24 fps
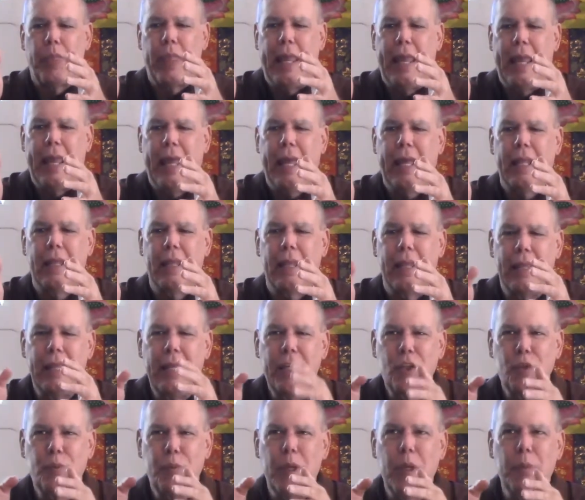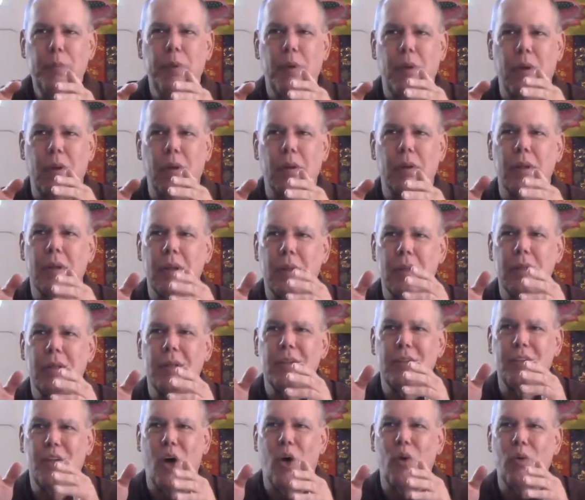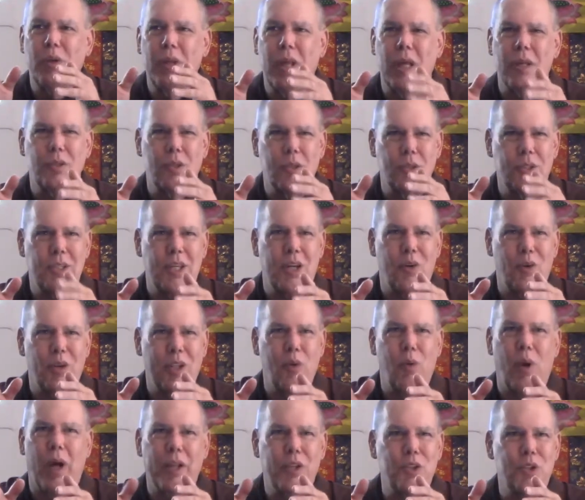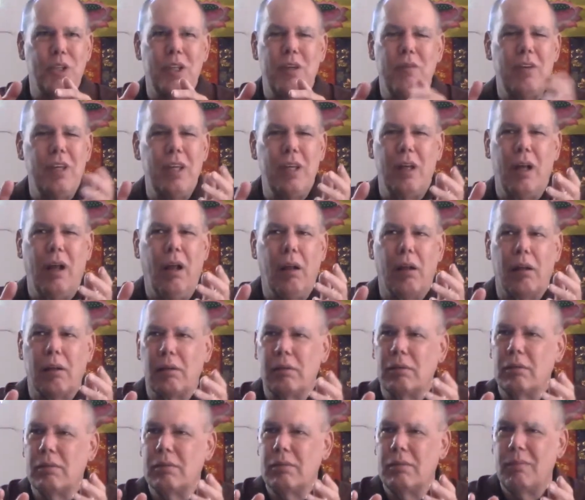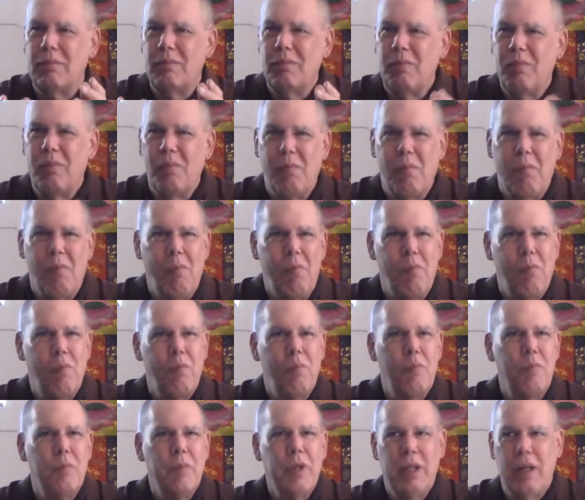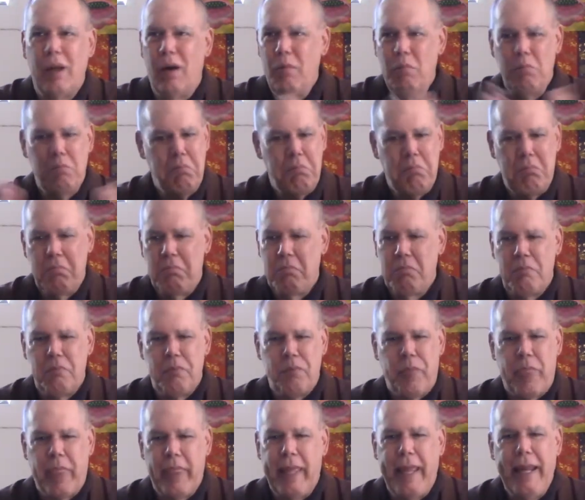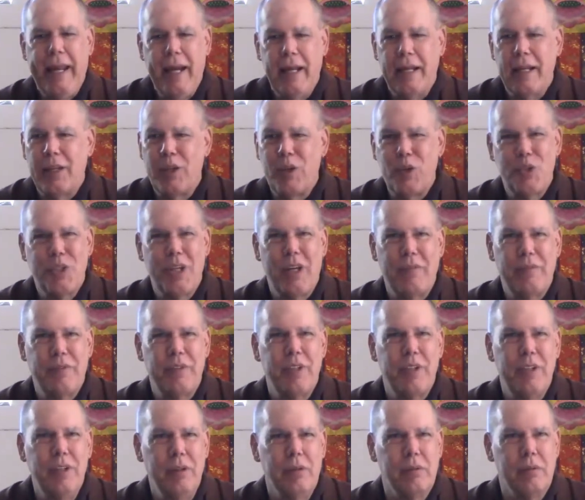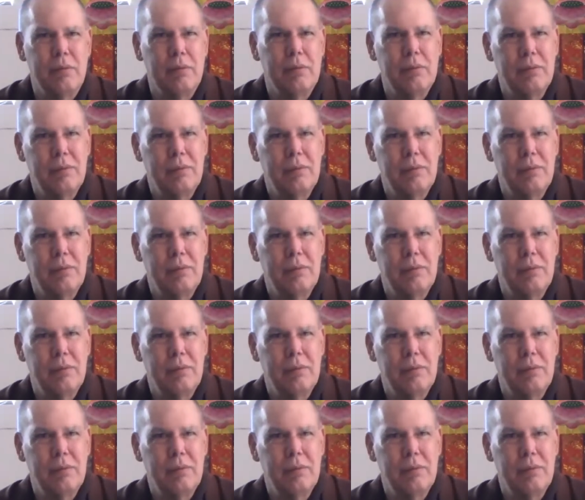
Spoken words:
And these people don't necessarily watch TV at all. You know? They got other stuff to do.